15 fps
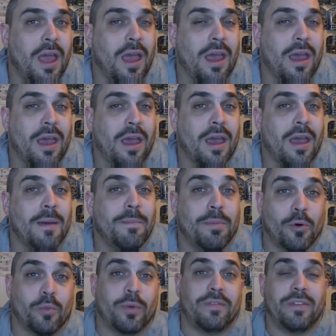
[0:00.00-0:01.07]

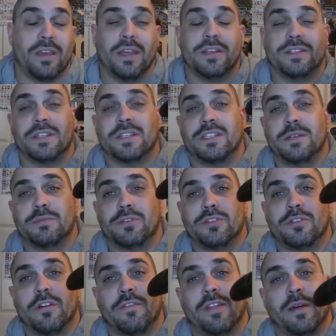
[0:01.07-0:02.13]
But with these, it seems to
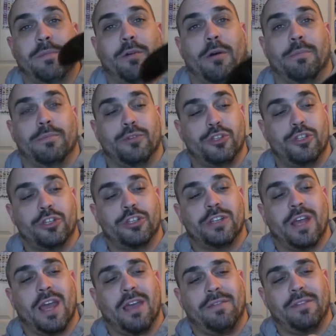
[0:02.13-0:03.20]
solve that problem. Just
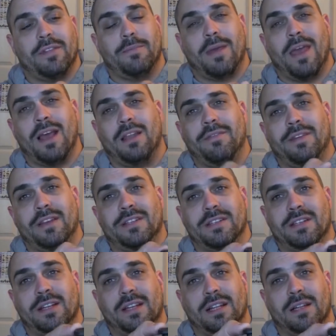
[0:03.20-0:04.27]
having them elevated
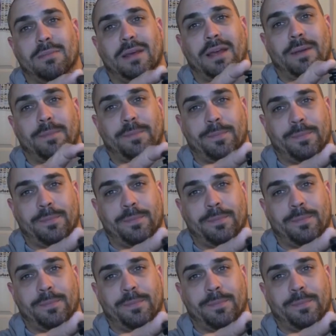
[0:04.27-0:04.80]
a little bit